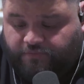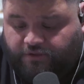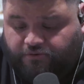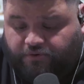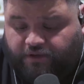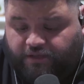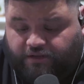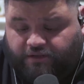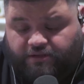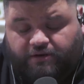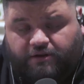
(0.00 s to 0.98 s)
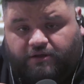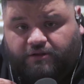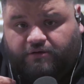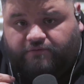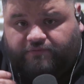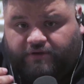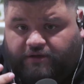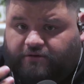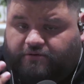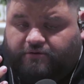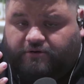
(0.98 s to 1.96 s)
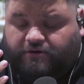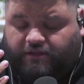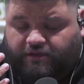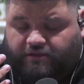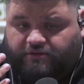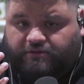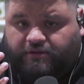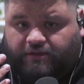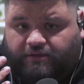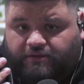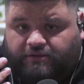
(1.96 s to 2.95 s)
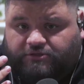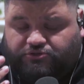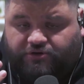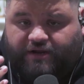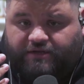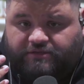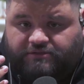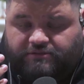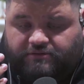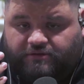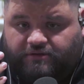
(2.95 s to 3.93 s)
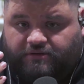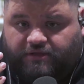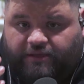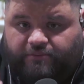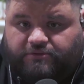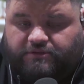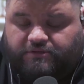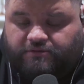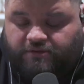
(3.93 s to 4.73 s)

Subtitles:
create an audio file or like a tracks on Ableton.